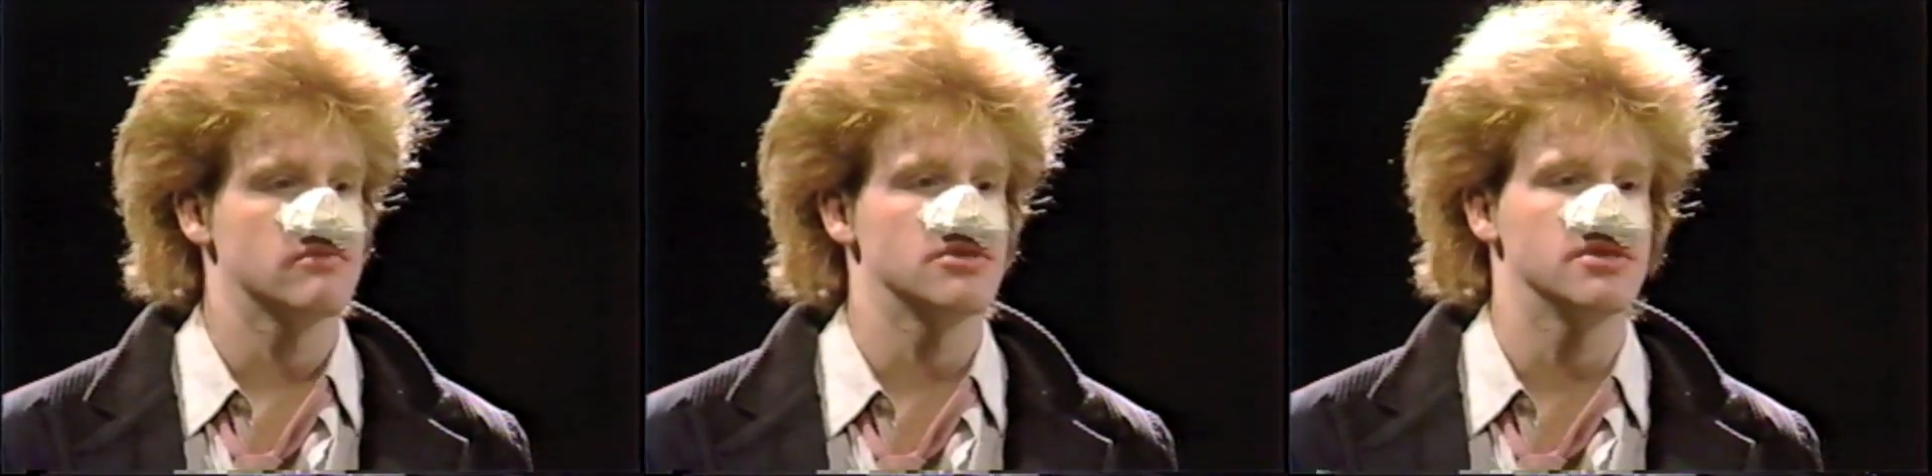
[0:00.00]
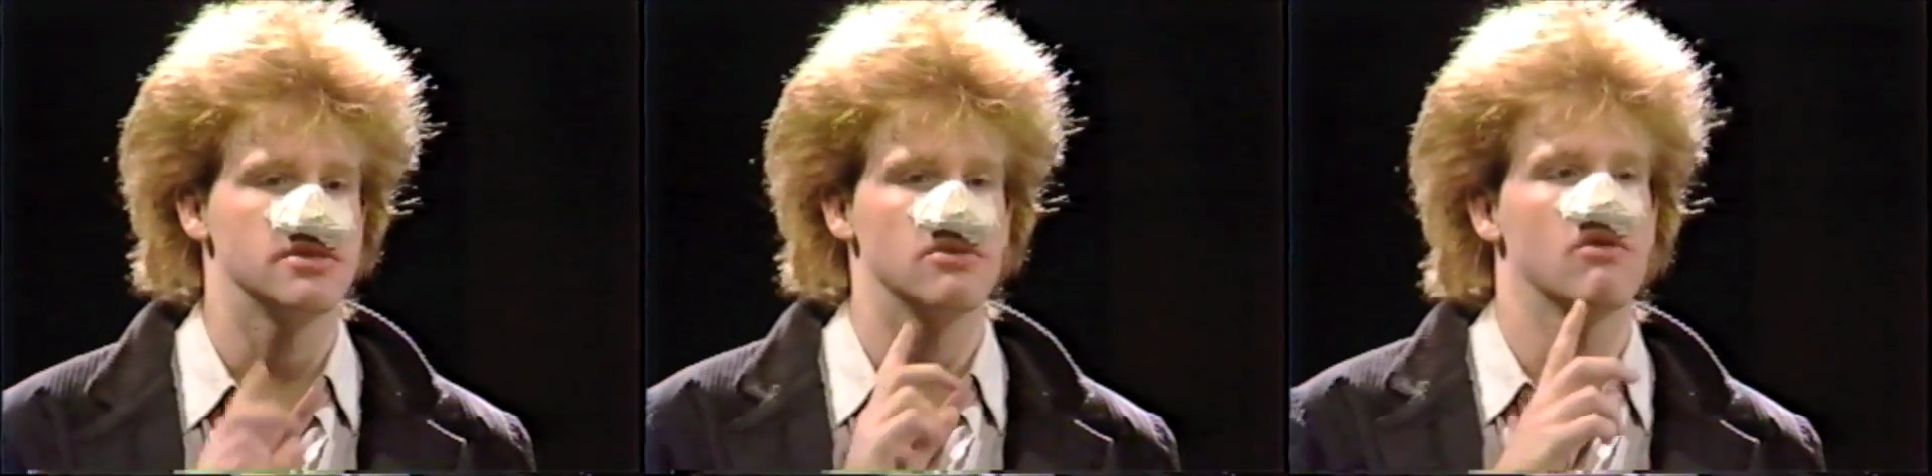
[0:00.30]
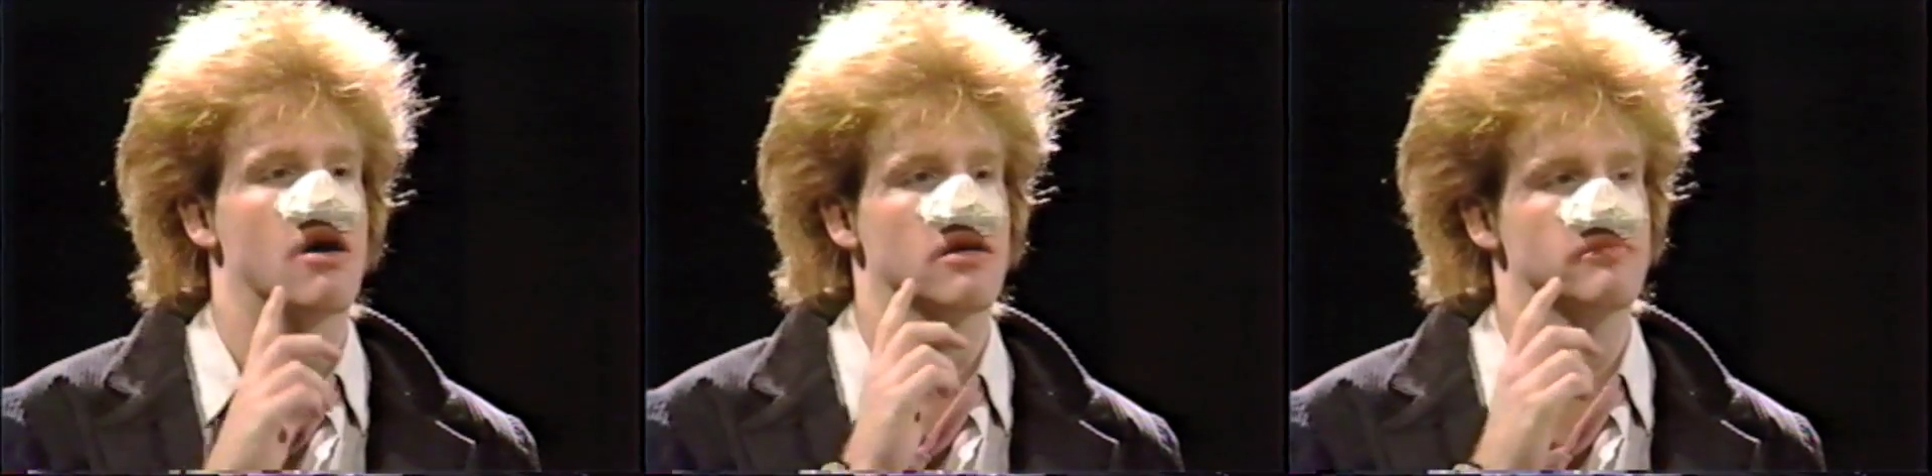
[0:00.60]
which is the
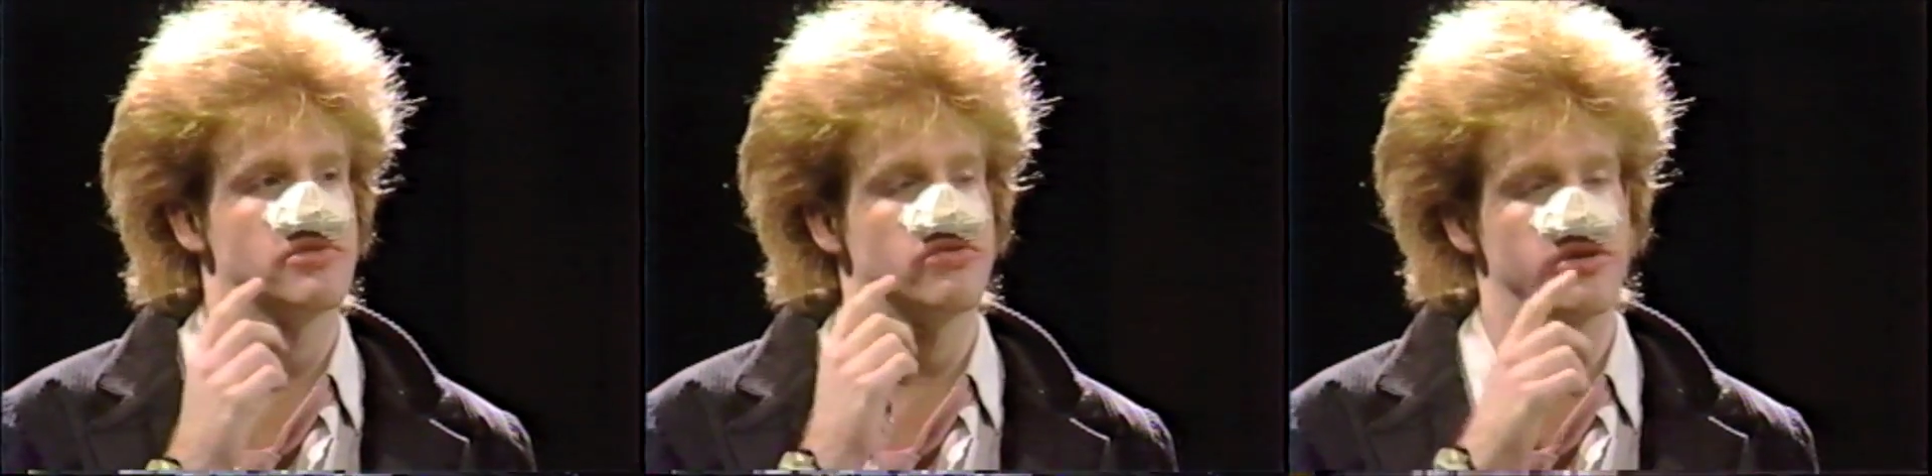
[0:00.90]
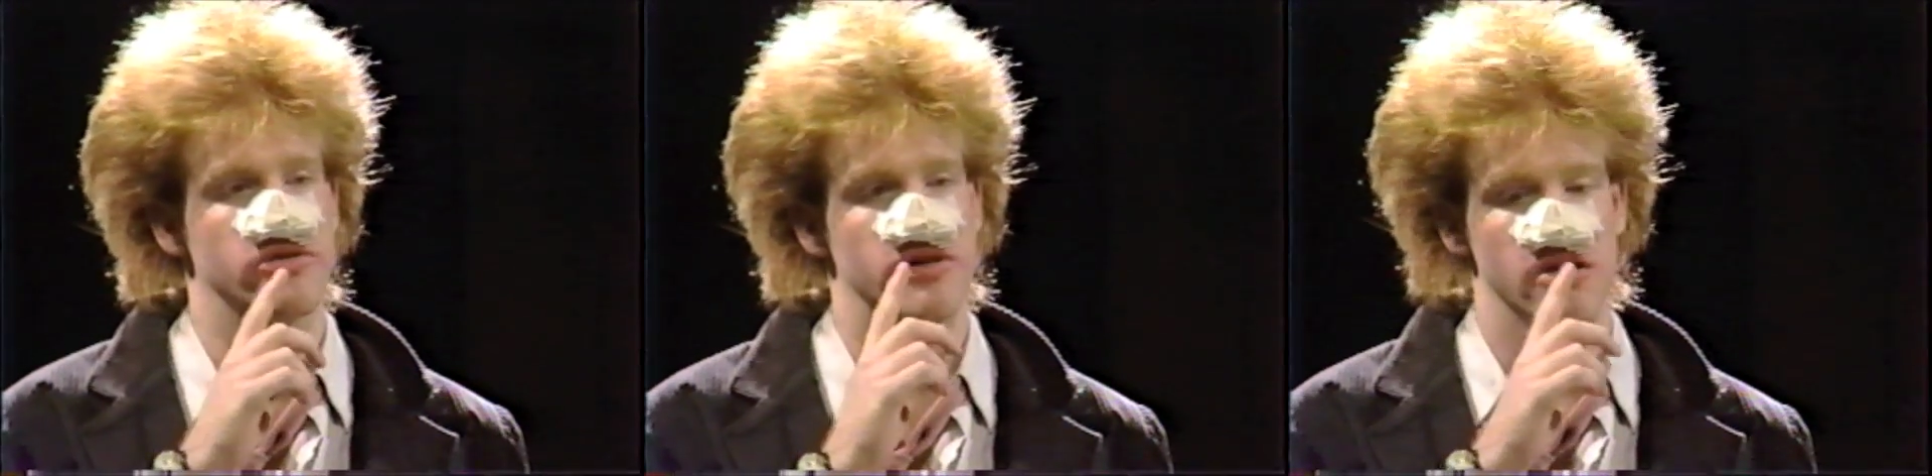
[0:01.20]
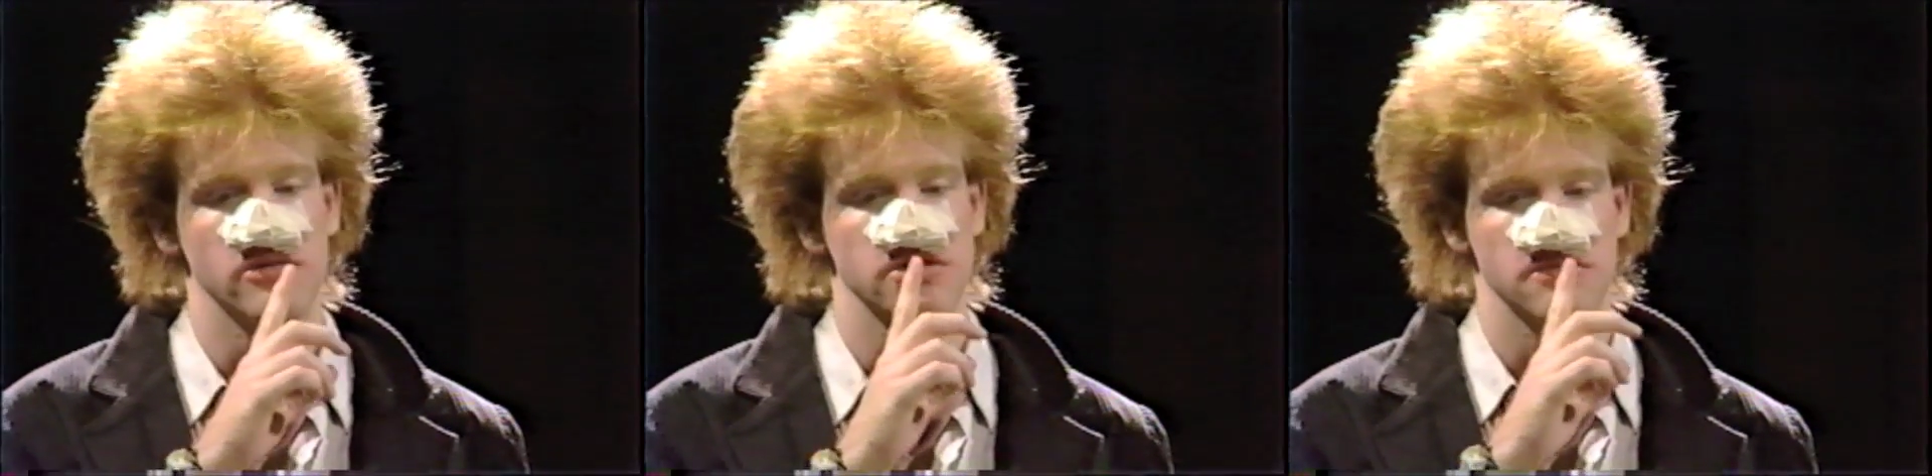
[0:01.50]
wall in between your
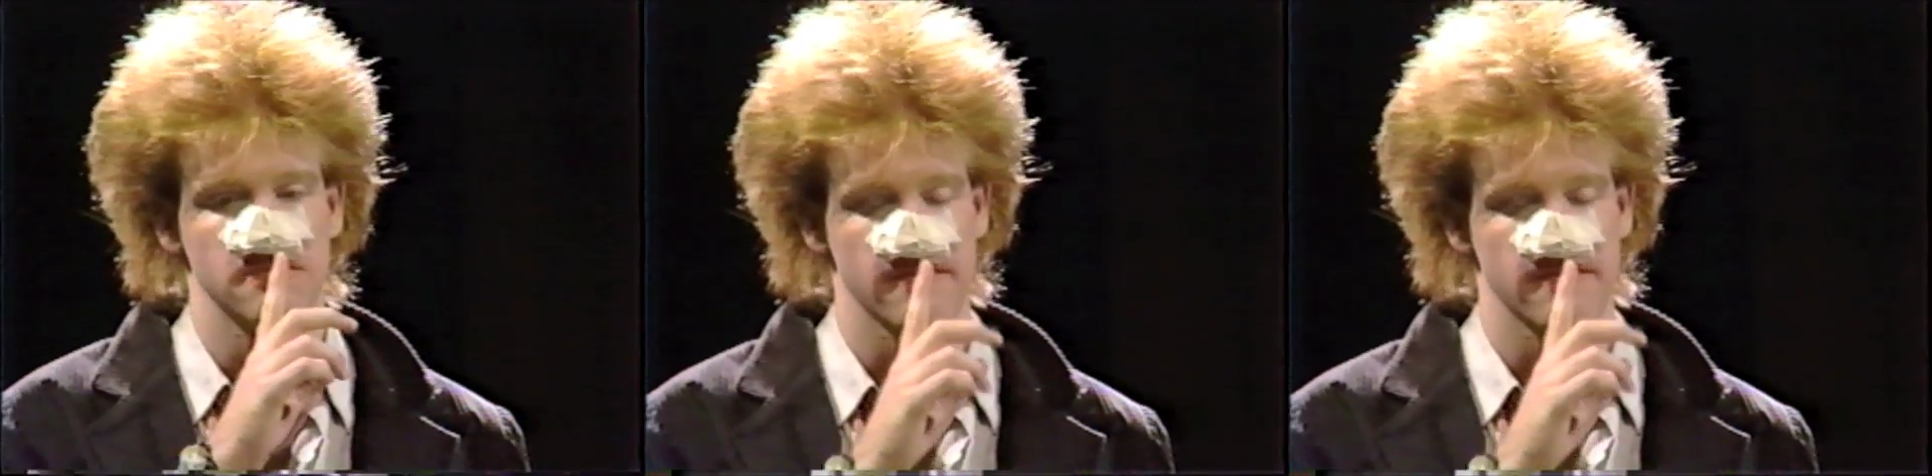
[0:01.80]
nose,